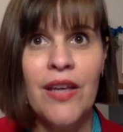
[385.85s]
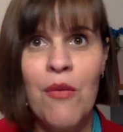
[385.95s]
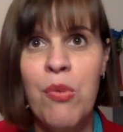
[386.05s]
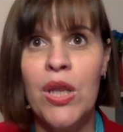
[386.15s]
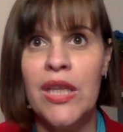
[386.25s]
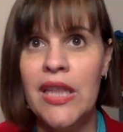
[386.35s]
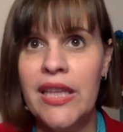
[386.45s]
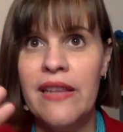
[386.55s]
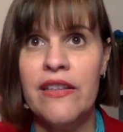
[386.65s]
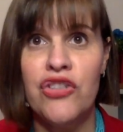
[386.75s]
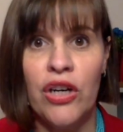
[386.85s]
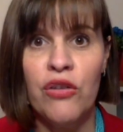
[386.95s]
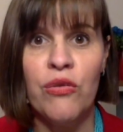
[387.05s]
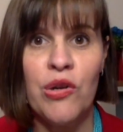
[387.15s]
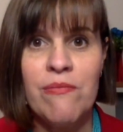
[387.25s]
completely the
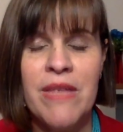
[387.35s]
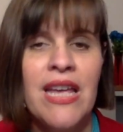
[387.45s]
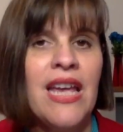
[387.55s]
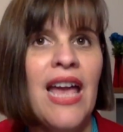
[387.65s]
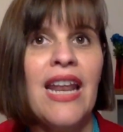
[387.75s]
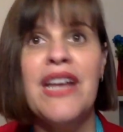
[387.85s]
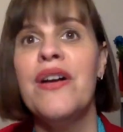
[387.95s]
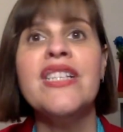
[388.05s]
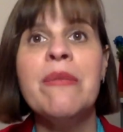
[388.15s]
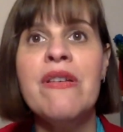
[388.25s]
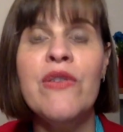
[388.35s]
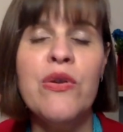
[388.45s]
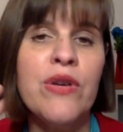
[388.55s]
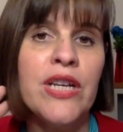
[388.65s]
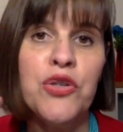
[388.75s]
junk room. And I know some of
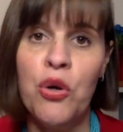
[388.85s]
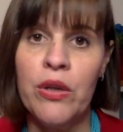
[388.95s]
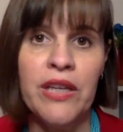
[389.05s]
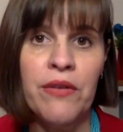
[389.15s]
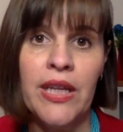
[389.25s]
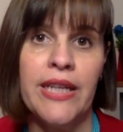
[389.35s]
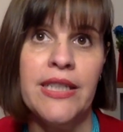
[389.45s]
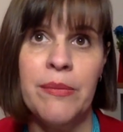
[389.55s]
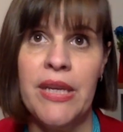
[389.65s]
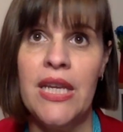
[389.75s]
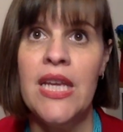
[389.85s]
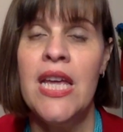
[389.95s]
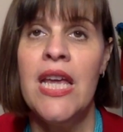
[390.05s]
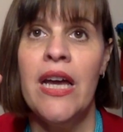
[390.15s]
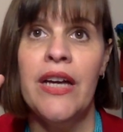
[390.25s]
you can totally relate to me.
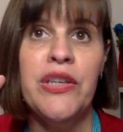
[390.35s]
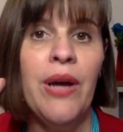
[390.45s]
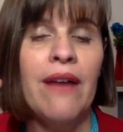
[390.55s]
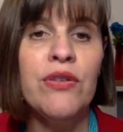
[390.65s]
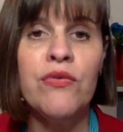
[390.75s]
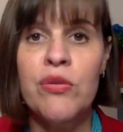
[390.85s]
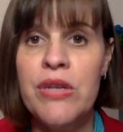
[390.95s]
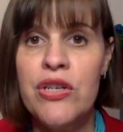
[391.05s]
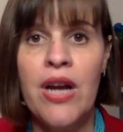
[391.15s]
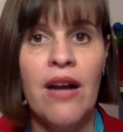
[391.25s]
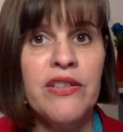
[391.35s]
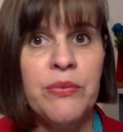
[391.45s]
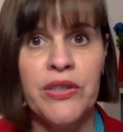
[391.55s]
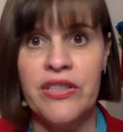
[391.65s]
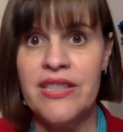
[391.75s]
You have a room in your
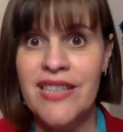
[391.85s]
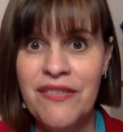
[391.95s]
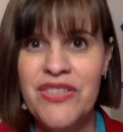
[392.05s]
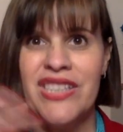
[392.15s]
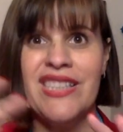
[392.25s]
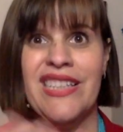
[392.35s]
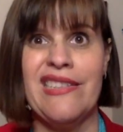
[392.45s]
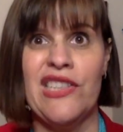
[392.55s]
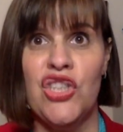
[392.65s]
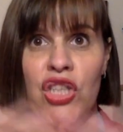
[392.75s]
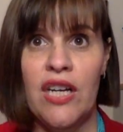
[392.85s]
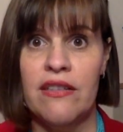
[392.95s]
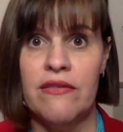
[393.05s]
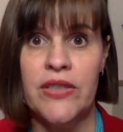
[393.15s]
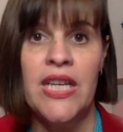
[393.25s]
house where stuff just gets
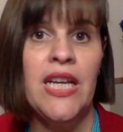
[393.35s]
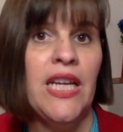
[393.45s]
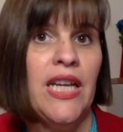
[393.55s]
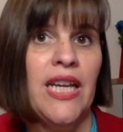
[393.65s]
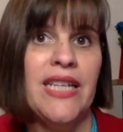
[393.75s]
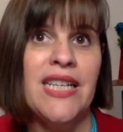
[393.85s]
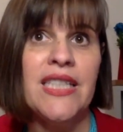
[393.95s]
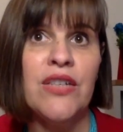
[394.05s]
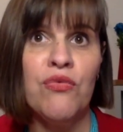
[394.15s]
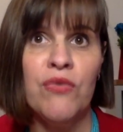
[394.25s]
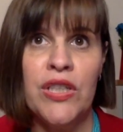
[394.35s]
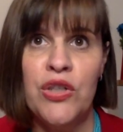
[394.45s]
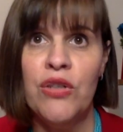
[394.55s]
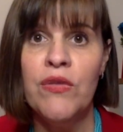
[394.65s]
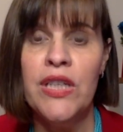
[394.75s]
shoved. You
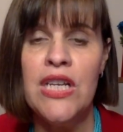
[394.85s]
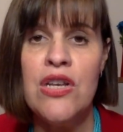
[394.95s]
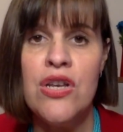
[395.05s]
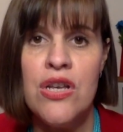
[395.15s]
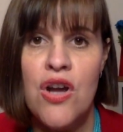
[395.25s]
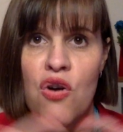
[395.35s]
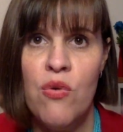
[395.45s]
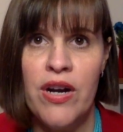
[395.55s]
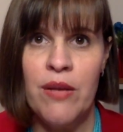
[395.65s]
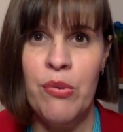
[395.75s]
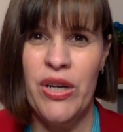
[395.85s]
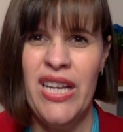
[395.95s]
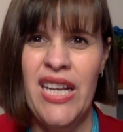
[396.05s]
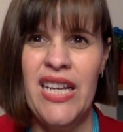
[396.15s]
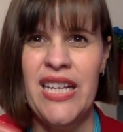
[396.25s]
don't really know where to put
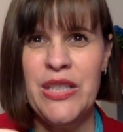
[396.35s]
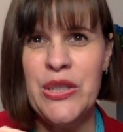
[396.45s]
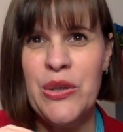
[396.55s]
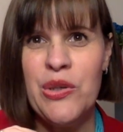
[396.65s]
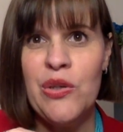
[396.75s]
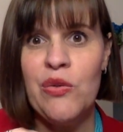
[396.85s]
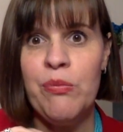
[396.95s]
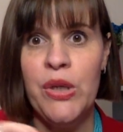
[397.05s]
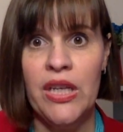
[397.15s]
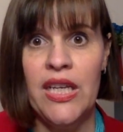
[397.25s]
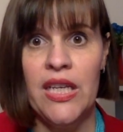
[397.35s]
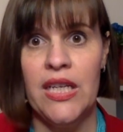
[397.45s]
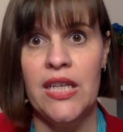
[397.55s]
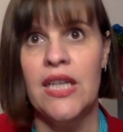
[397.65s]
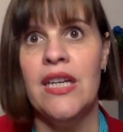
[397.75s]
it. And so you put it
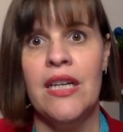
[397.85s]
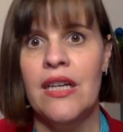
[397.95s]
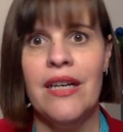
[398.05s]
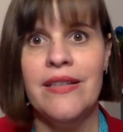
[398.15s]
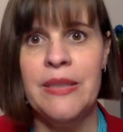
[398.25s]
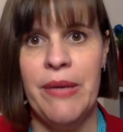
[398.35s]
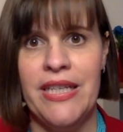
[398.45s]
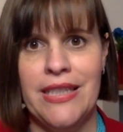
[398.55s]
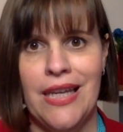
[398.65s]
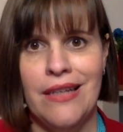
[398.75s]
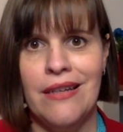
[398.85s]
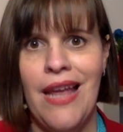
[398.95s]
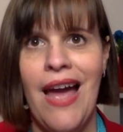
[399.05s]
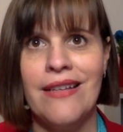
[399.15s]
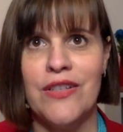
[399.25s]
in a space that
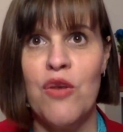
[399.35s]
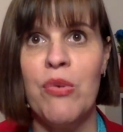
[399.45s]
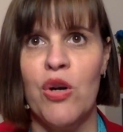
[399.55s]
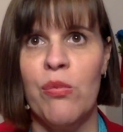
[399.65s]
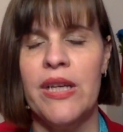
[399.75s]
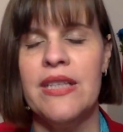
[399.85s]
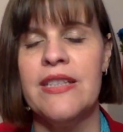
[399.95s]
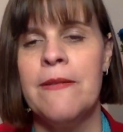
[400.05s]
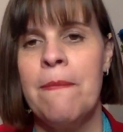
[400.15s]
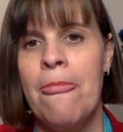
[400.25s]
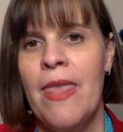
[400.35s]
has no purpose.